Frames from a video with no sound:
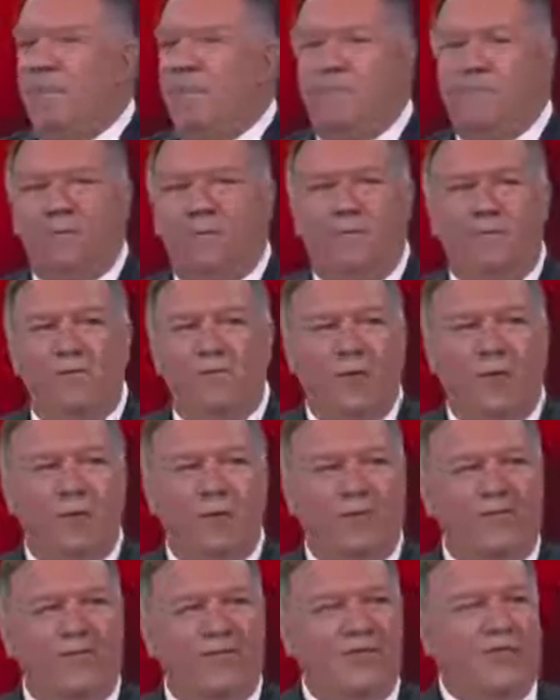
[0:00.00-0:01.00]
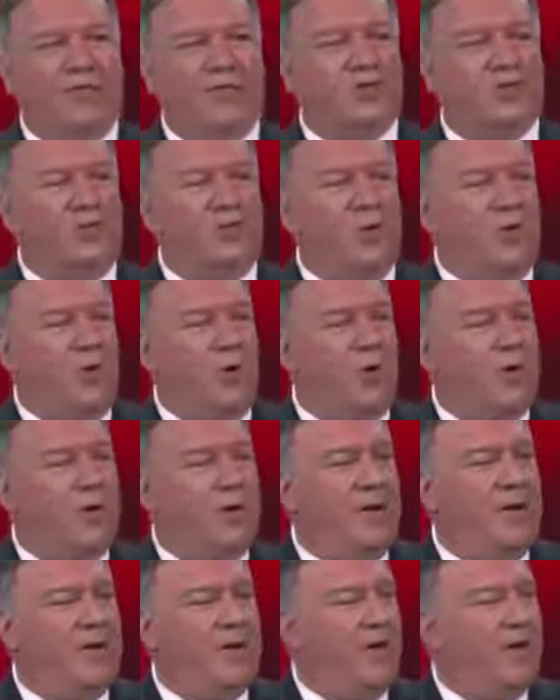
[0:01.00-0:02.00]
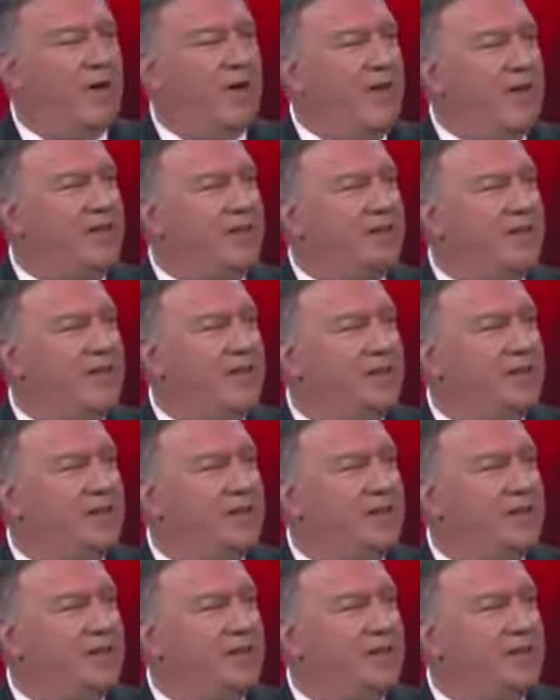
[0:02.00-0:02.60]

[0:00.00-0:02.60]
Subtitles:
But before the seats were warm in the Oval Office,